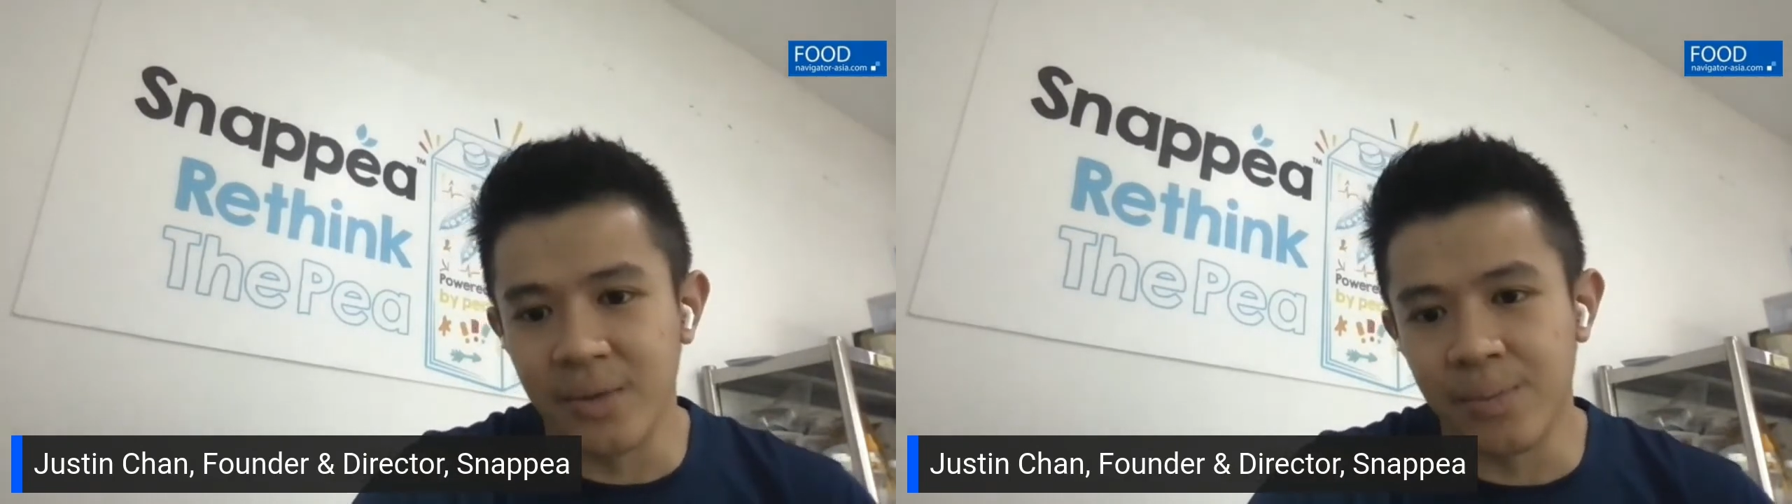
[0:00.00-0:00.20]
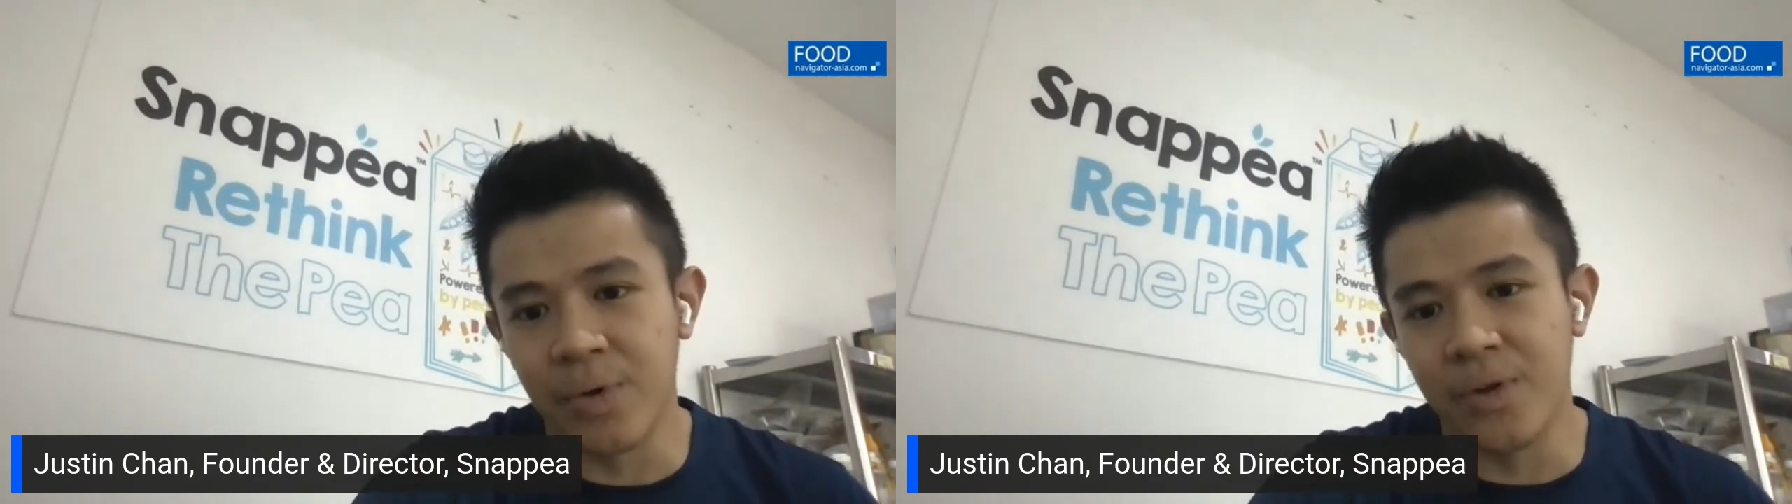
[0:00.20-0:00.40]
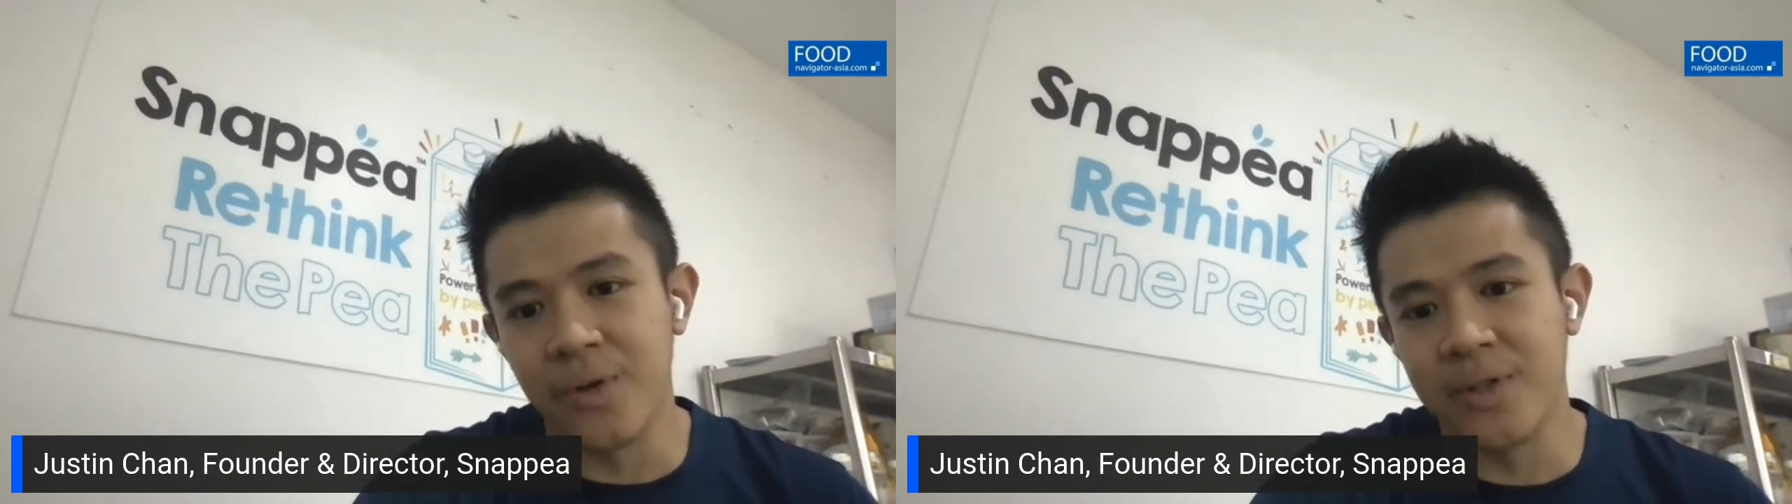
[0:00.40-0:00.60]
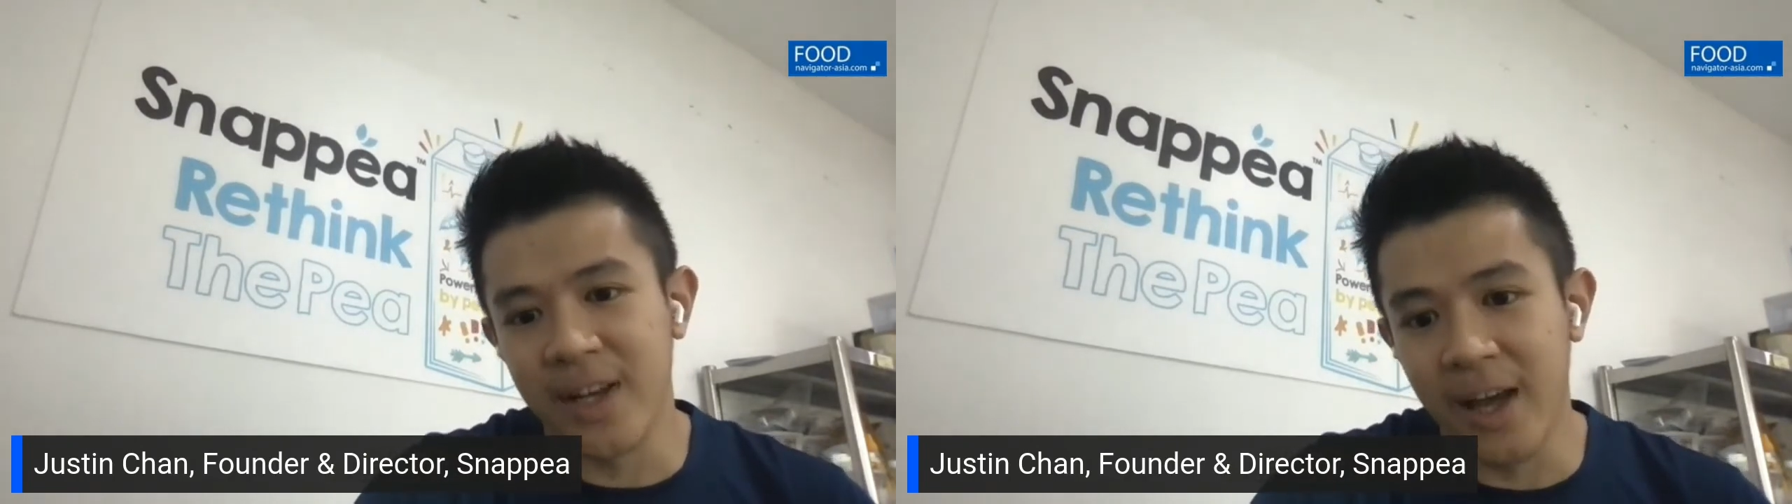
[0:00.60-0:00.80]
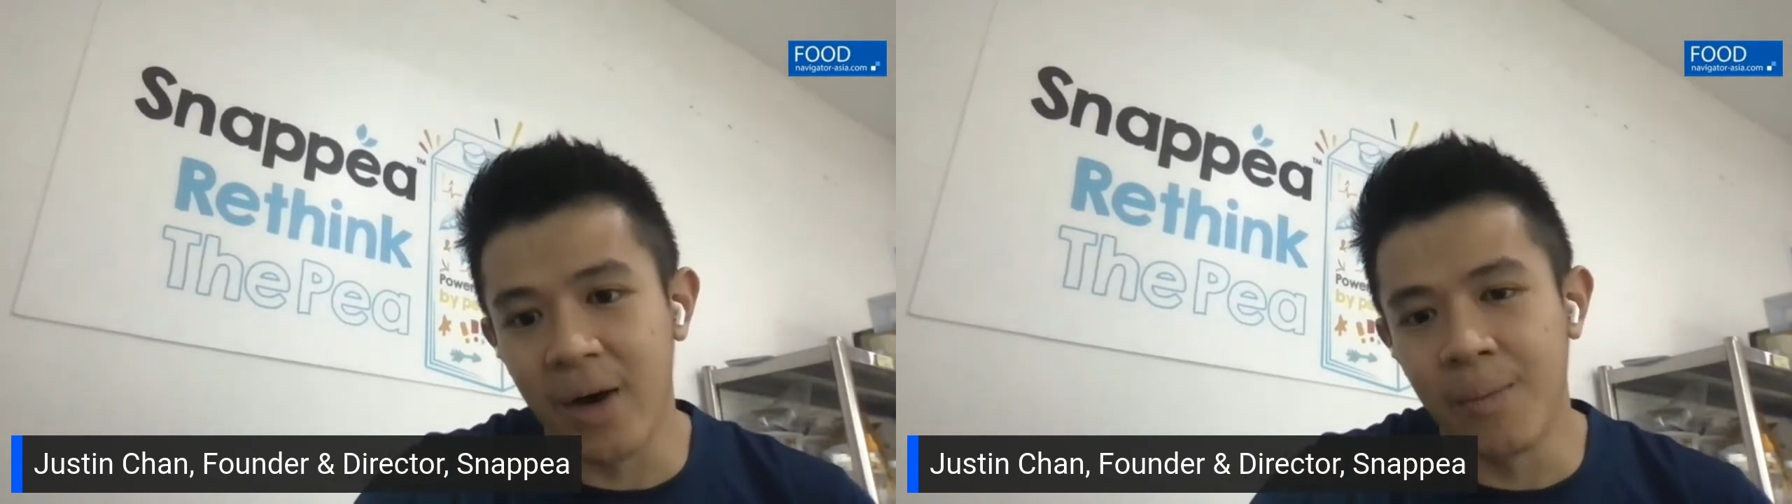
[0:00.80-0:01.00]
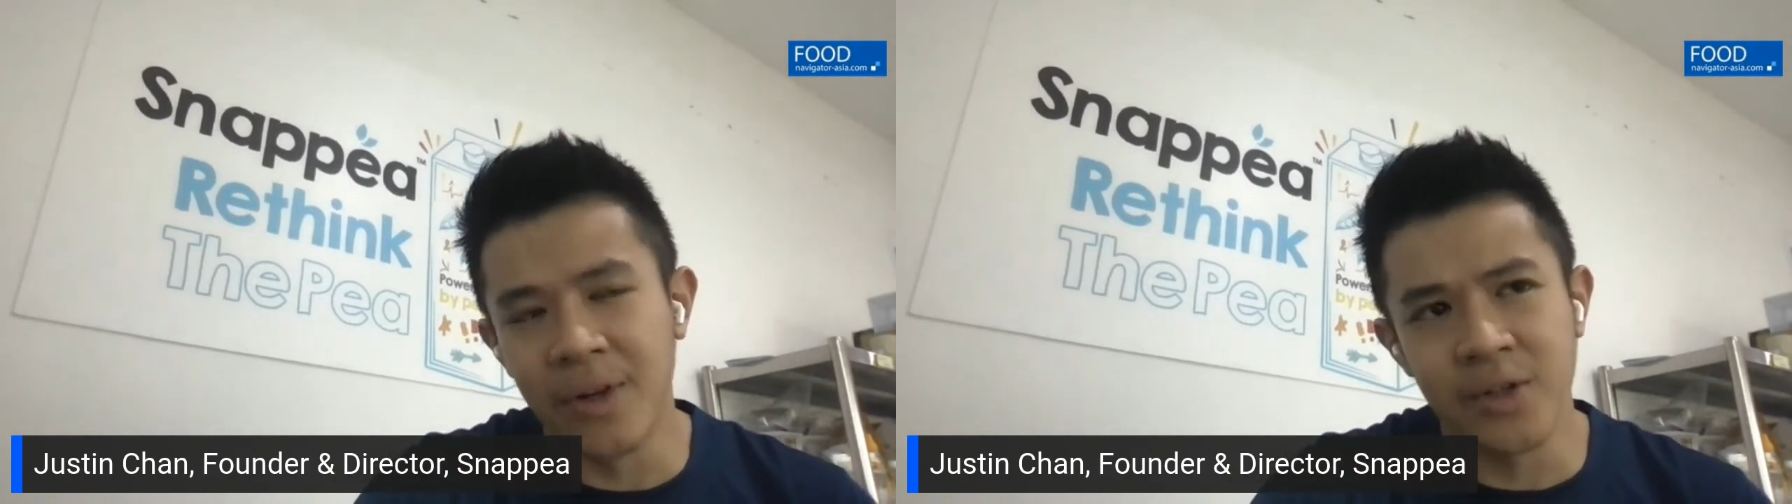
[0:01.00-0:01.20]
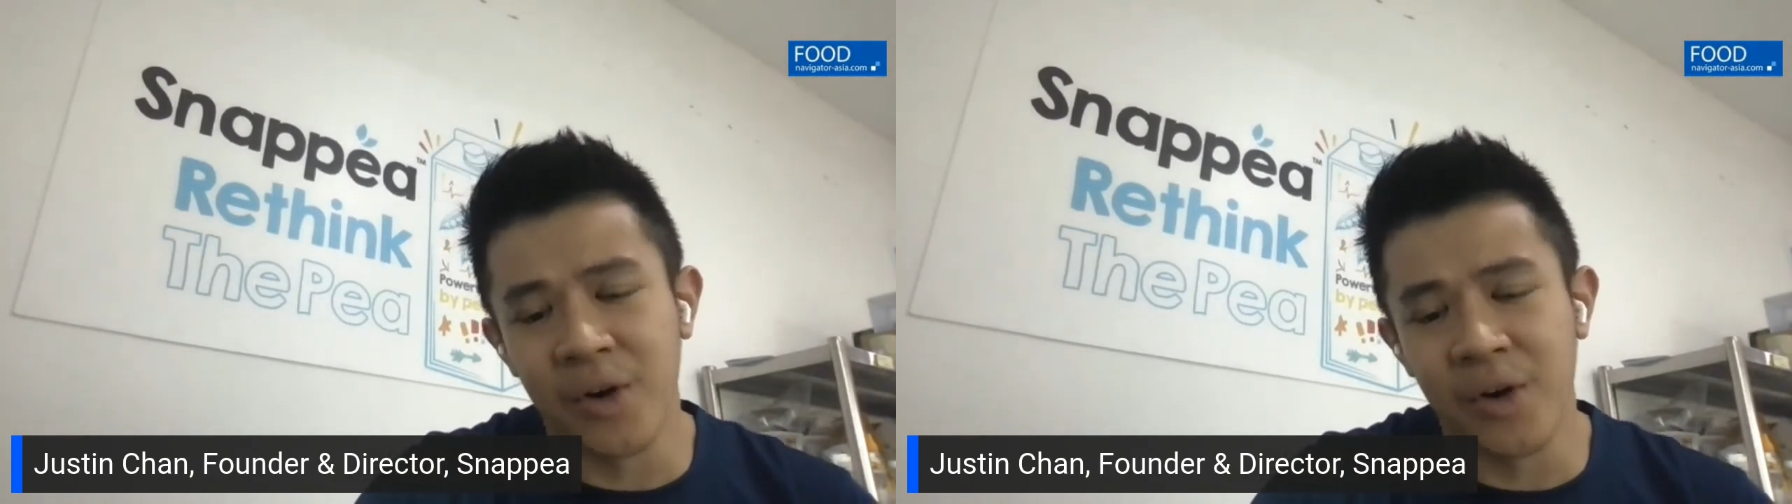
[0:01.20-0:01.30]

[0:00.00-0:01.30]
to produce like almonds